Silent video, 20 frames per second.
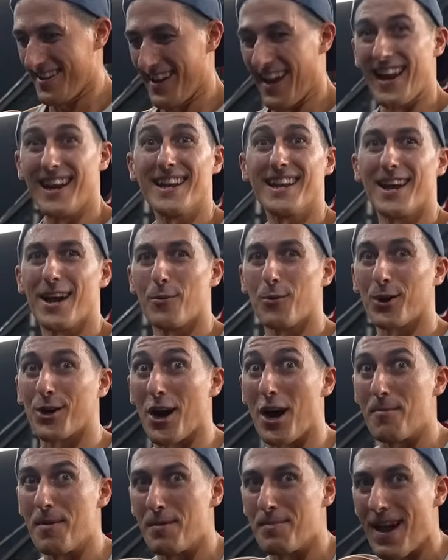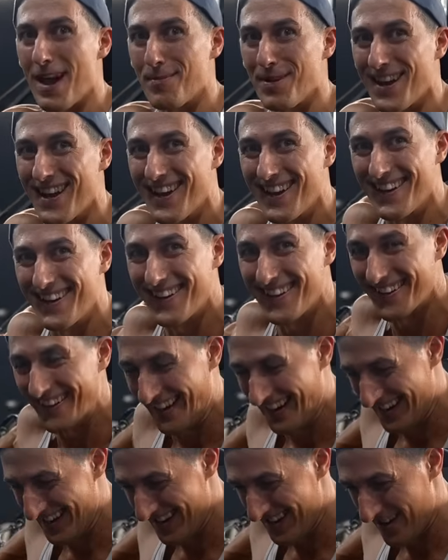India, we're coming, baby.
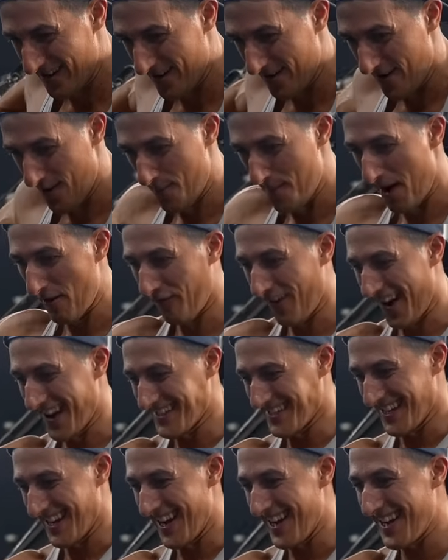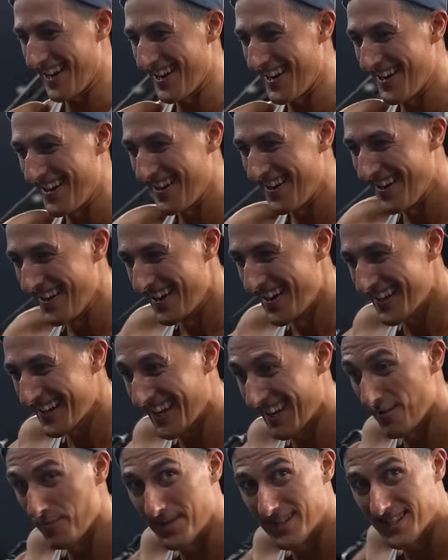All my fans in India
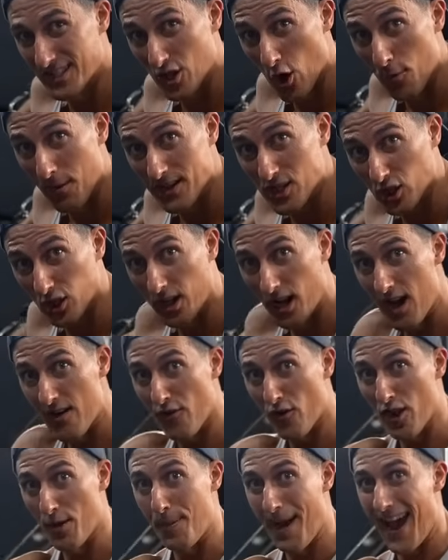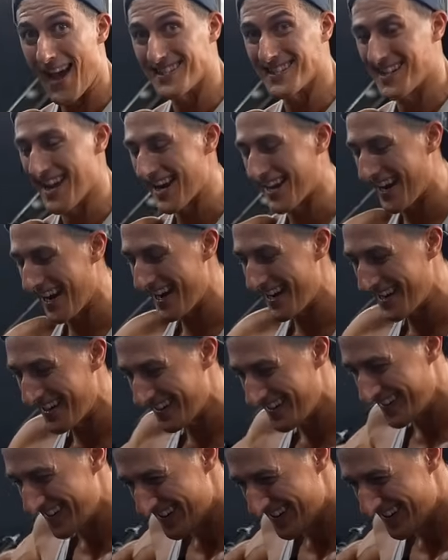give me so much love over the past decade.